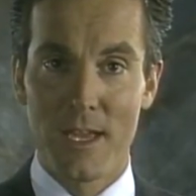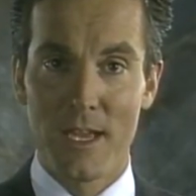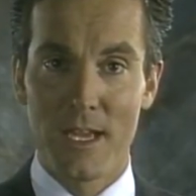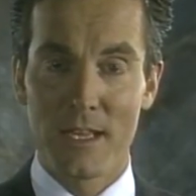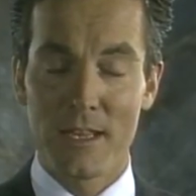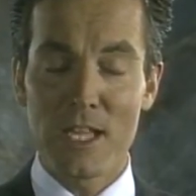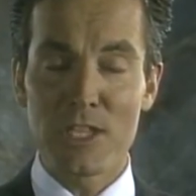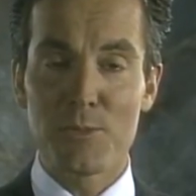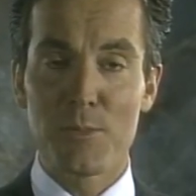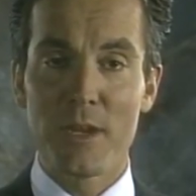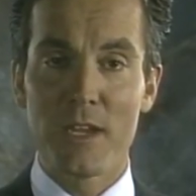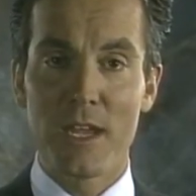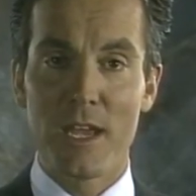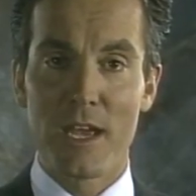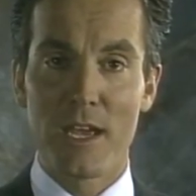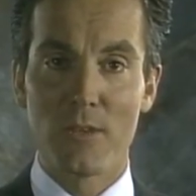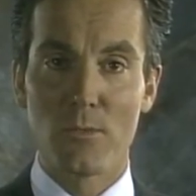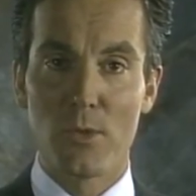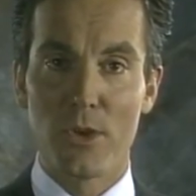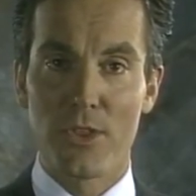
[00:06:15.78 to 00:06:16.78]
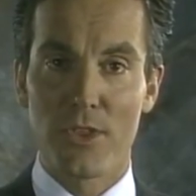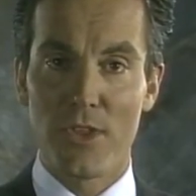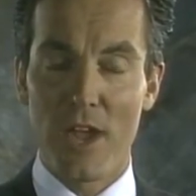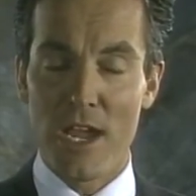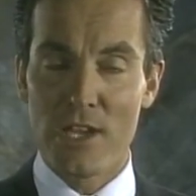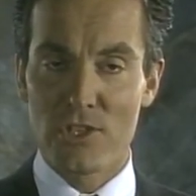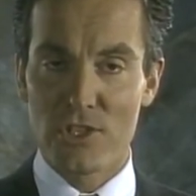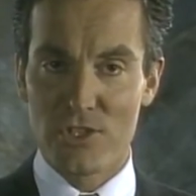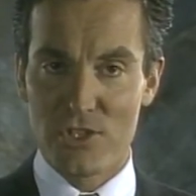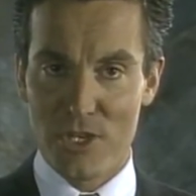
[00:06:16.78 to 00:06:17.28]
Let's begin with
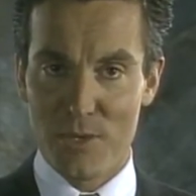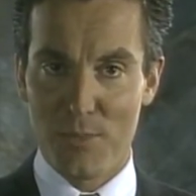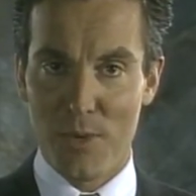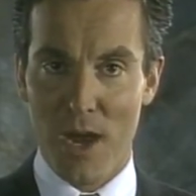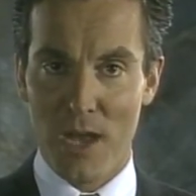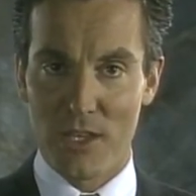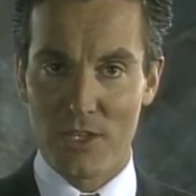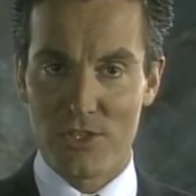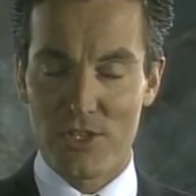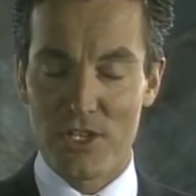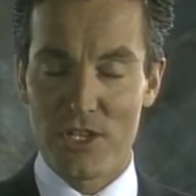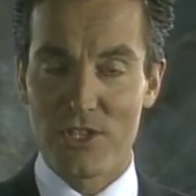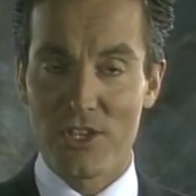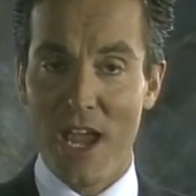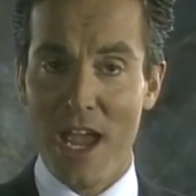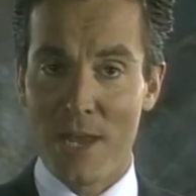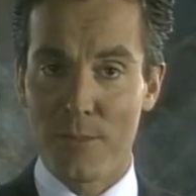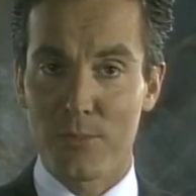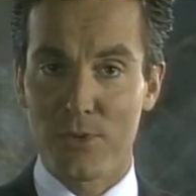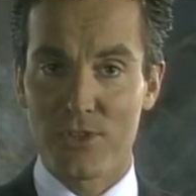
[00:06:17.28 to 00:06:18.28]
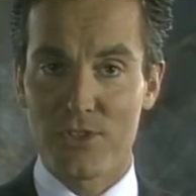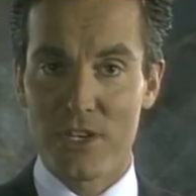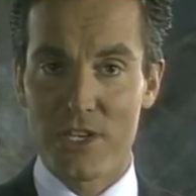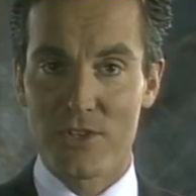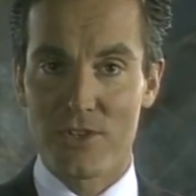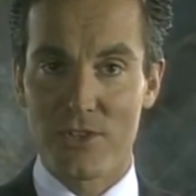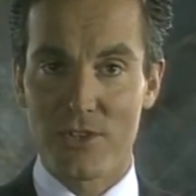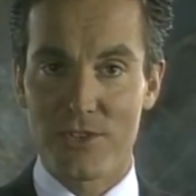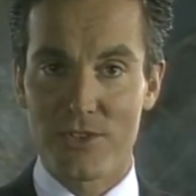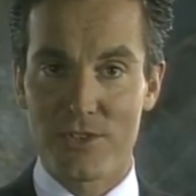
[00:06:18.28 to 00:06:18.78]
agency policies and
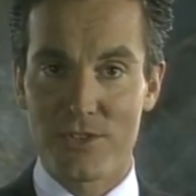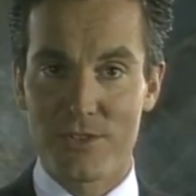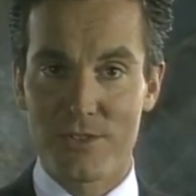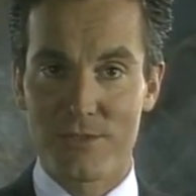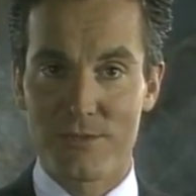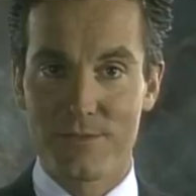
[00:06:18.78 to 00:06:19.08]
procedures.